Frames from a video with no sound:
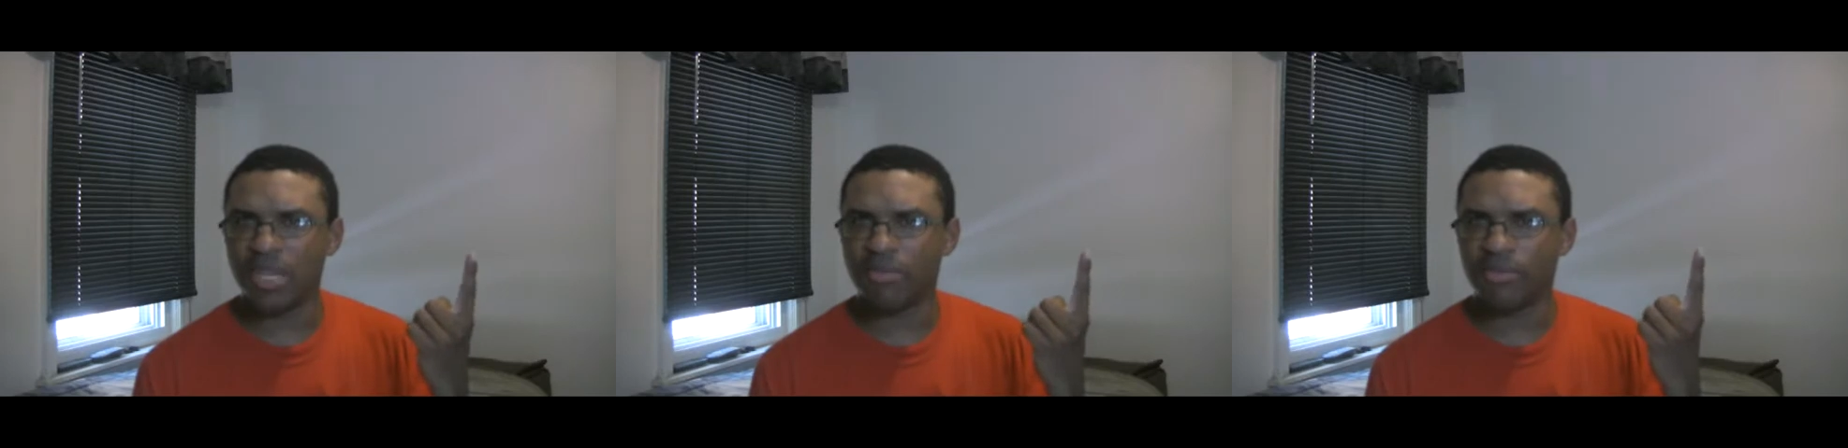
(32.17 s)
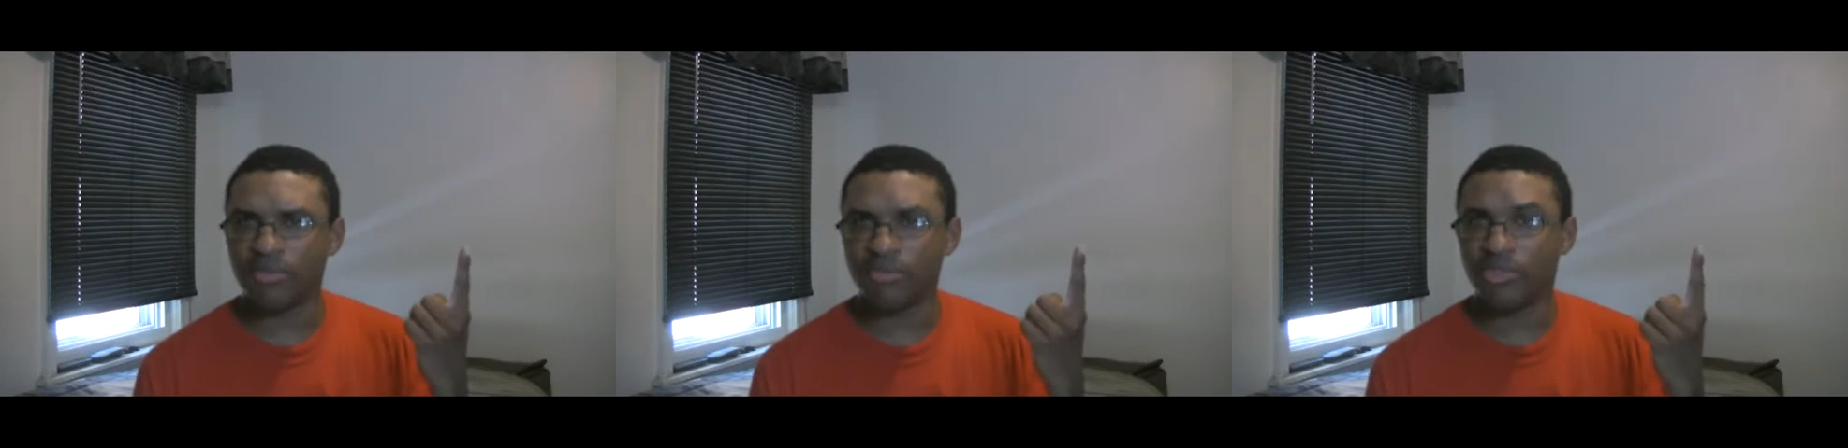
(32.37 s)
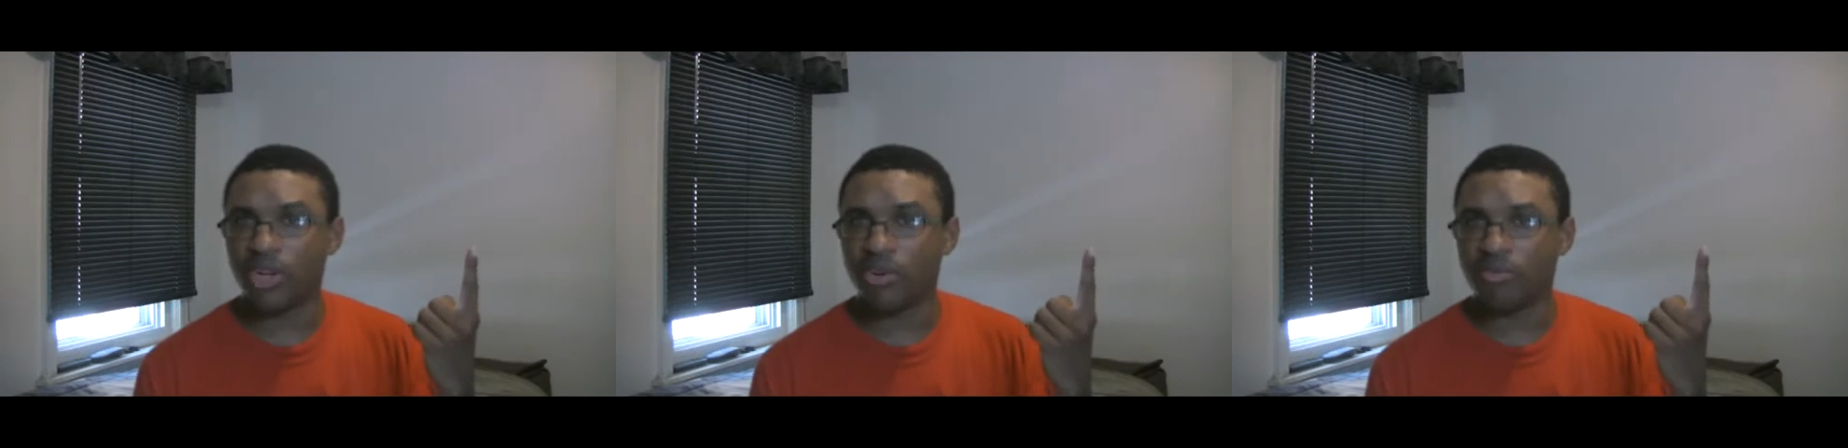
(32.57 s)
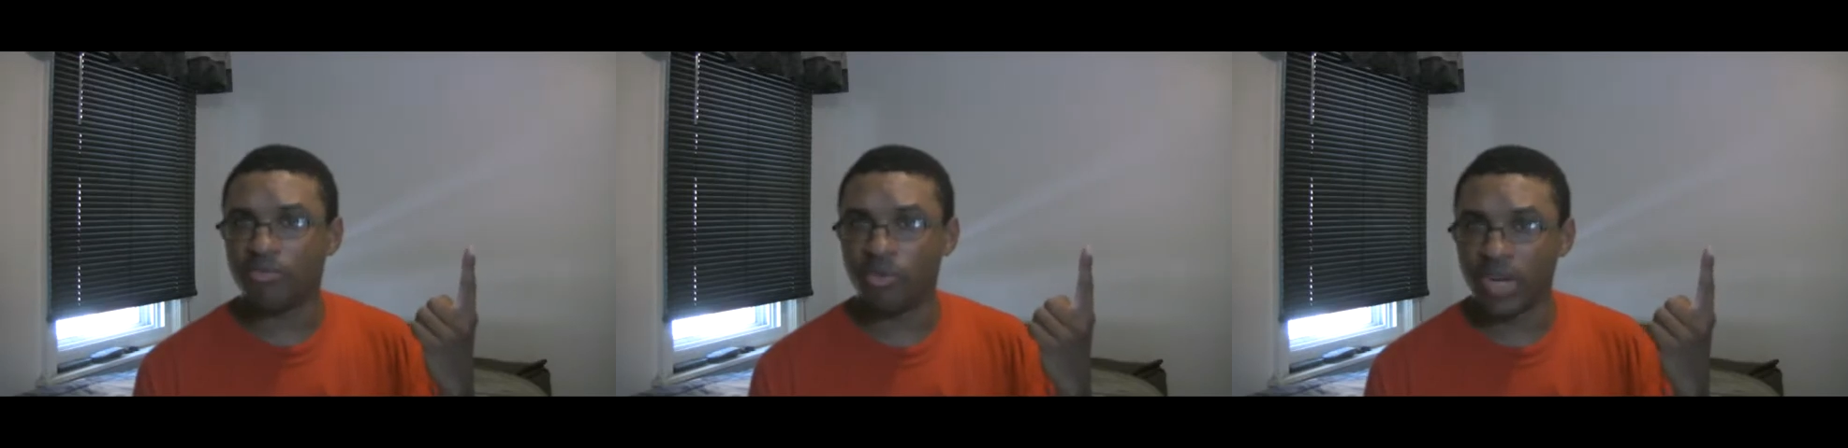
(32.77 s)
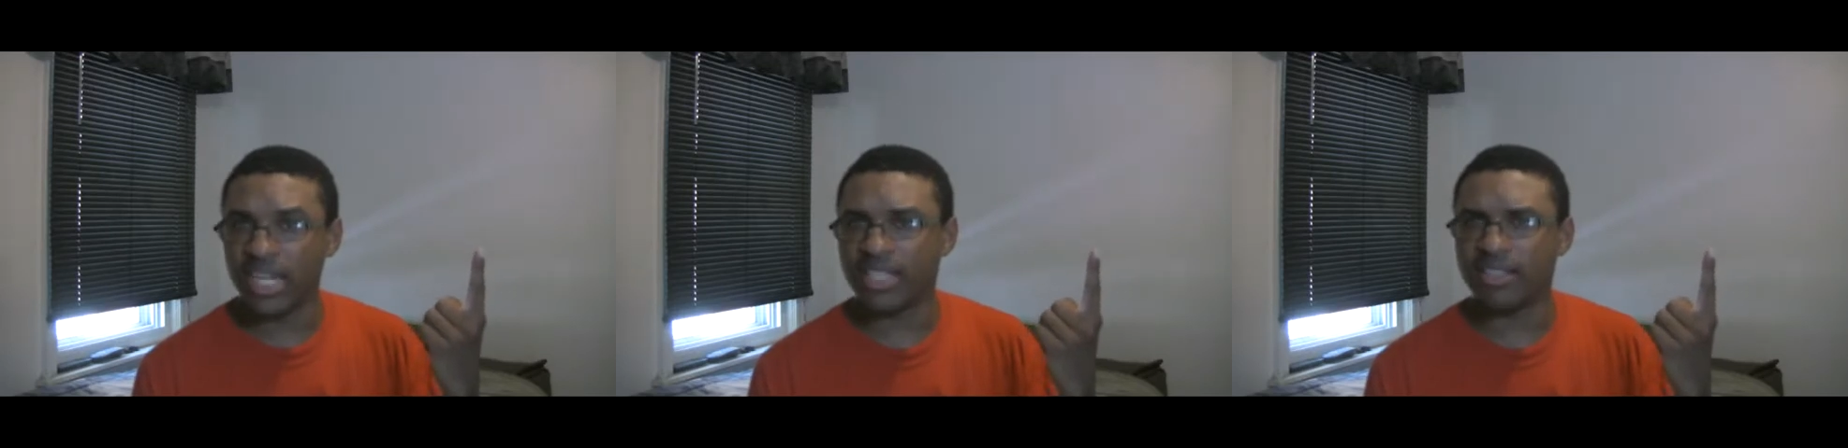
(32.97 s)
people for no
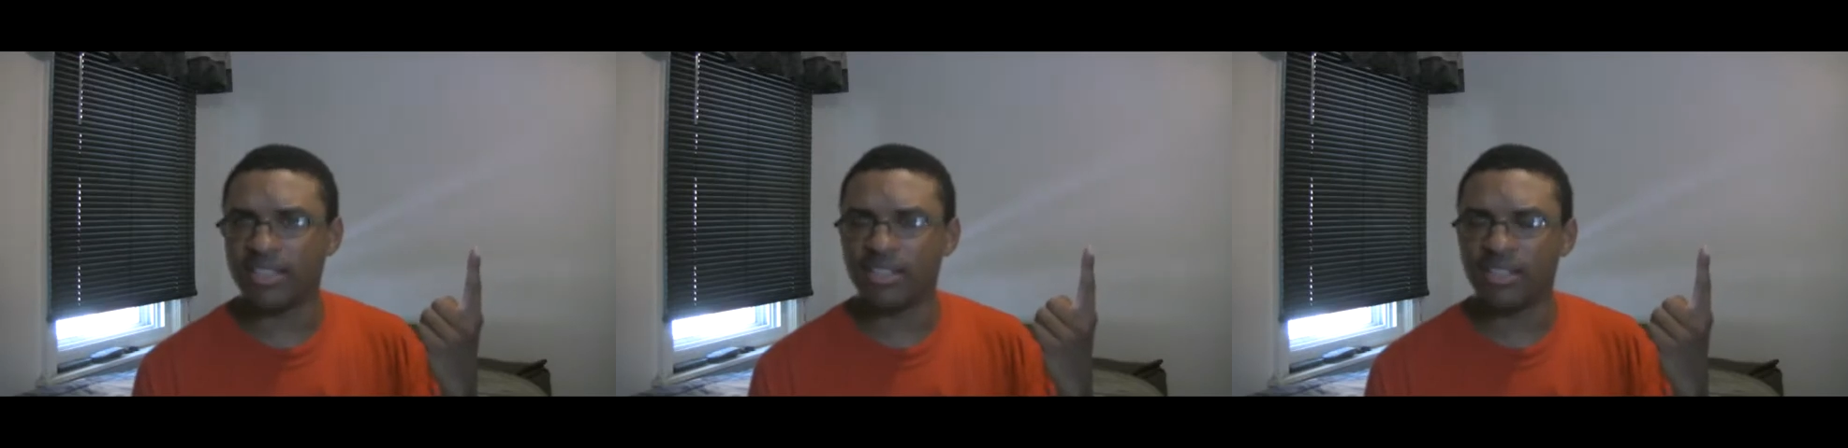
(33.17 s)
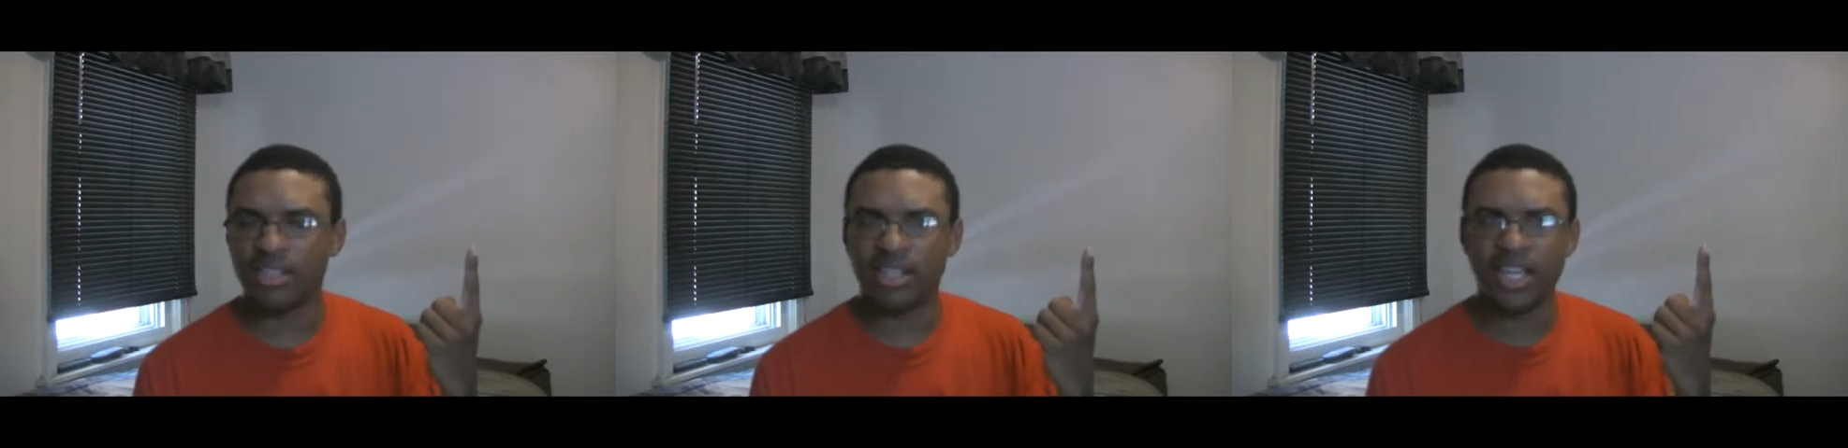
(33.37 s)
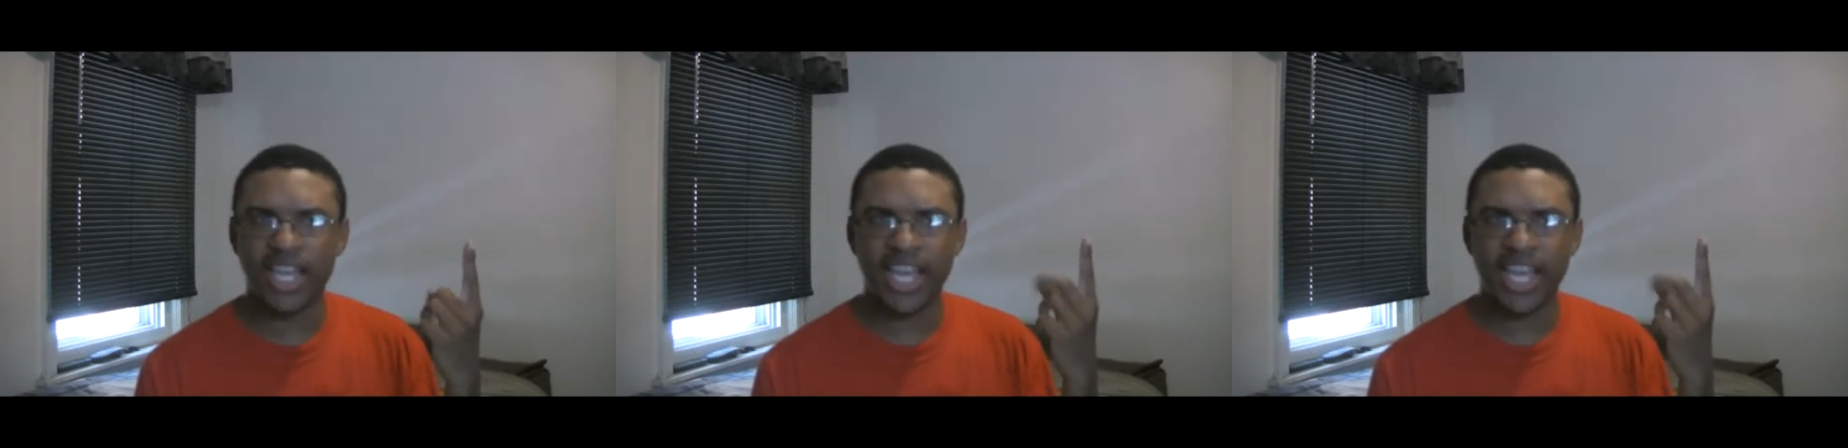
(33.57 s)
reason,